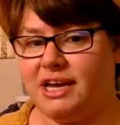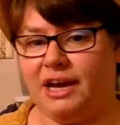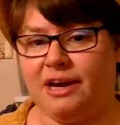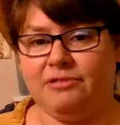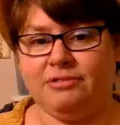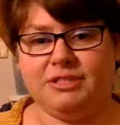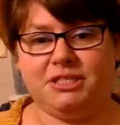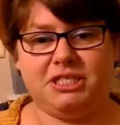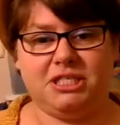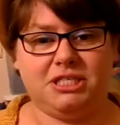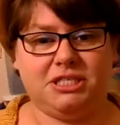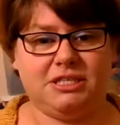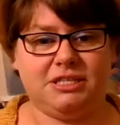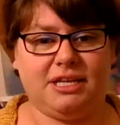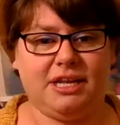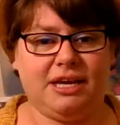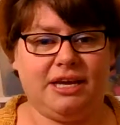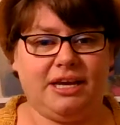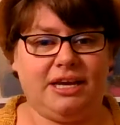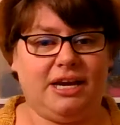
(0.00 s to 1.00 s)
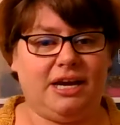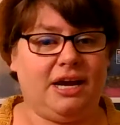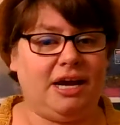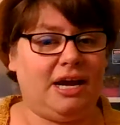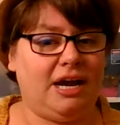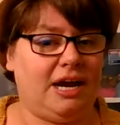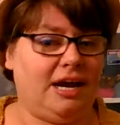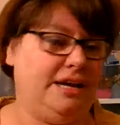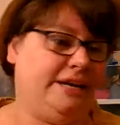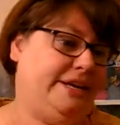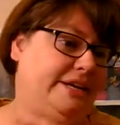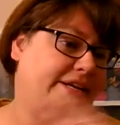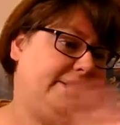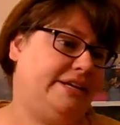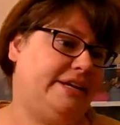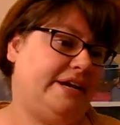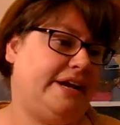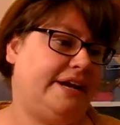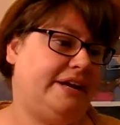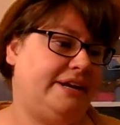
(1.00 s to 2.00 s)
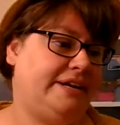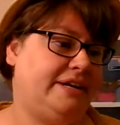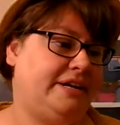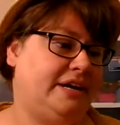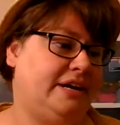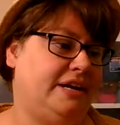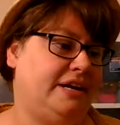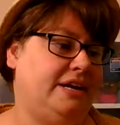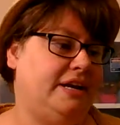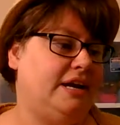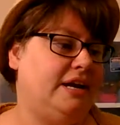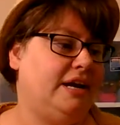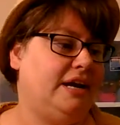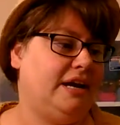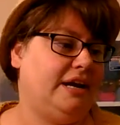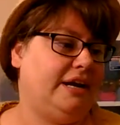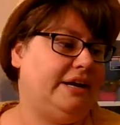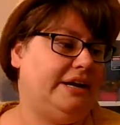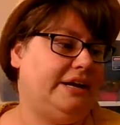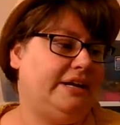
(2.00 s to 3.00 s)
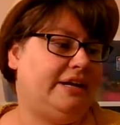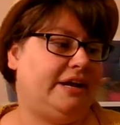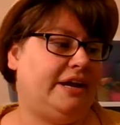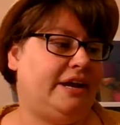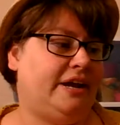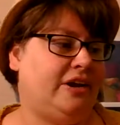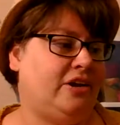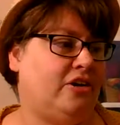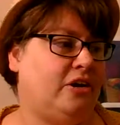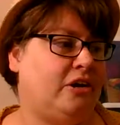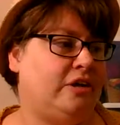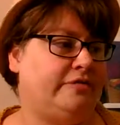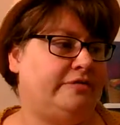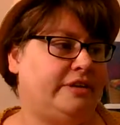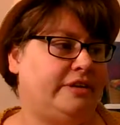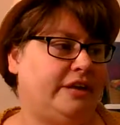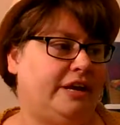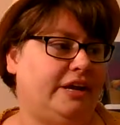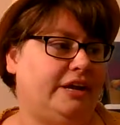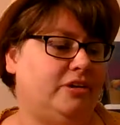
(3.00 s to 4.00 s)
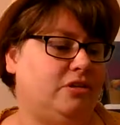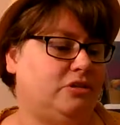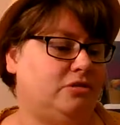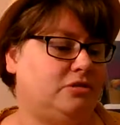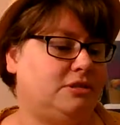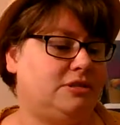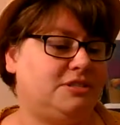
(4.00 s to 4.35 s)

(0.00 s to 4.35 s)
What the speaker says: I was just like, I need to get it done. I need to get it off the needles.